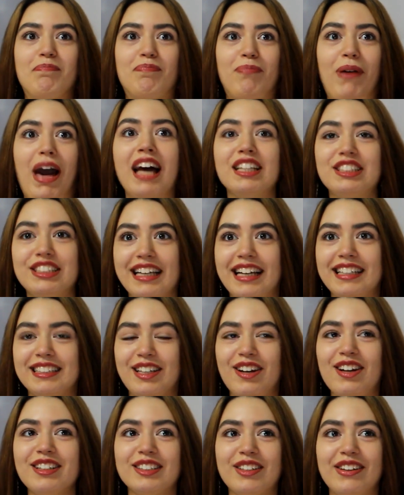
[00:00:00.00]
Bacha
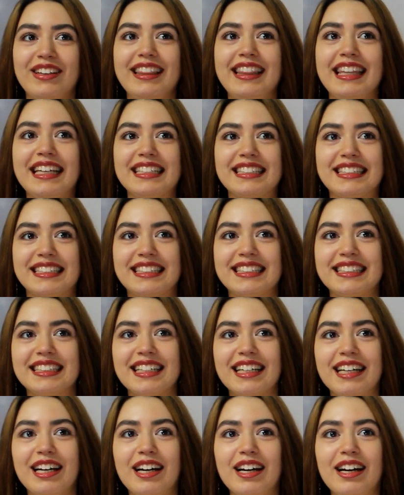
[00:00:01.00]
is also in this.
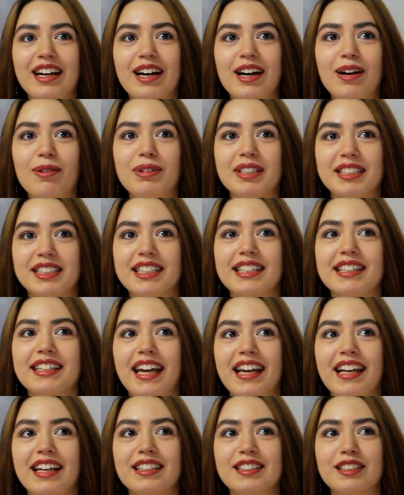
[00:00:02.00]
We're still
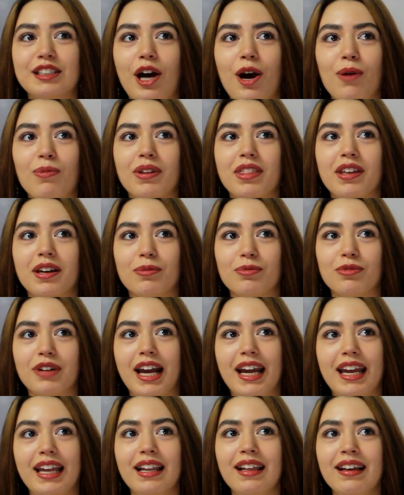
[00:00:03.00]
getting a song with him,
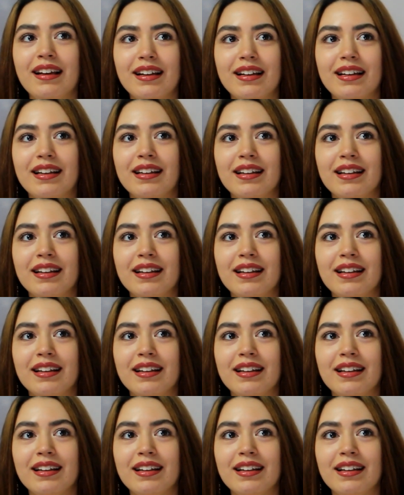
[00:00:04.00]
right?